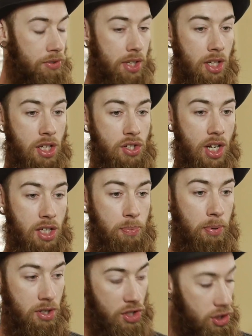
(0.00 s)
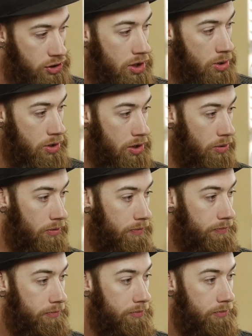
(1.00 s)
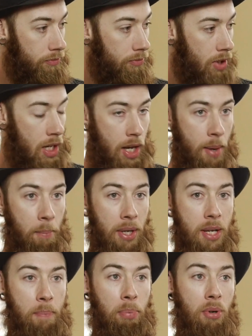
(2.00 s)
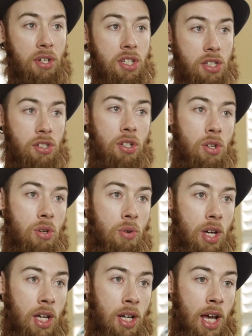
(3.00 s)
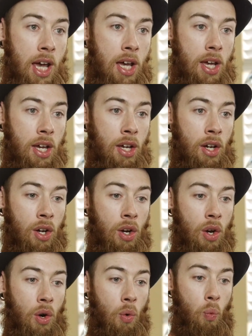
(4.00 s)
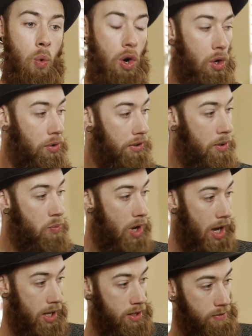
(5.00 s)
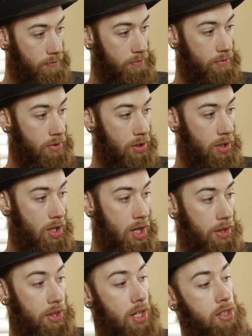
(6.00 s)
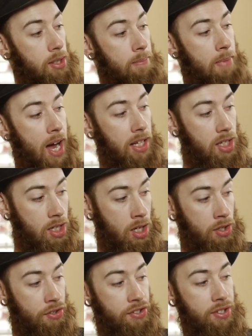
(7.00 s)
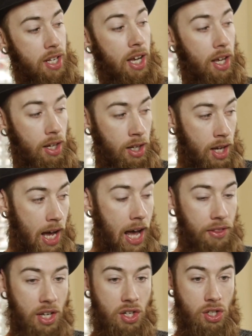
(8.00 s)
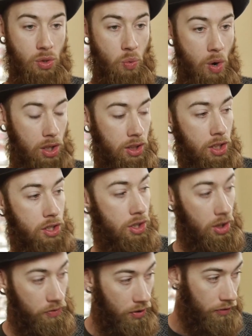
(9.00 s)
T.D. Jakes preaches to you. But he preaches to you in a worldly way that somebody can understand had they just walked into church